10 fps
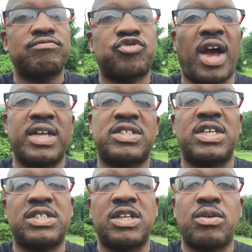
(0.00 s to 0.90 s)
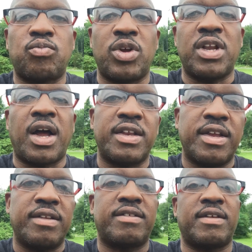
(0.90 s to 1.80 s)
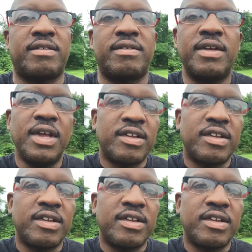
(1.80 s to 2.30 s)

Try and season it with onions and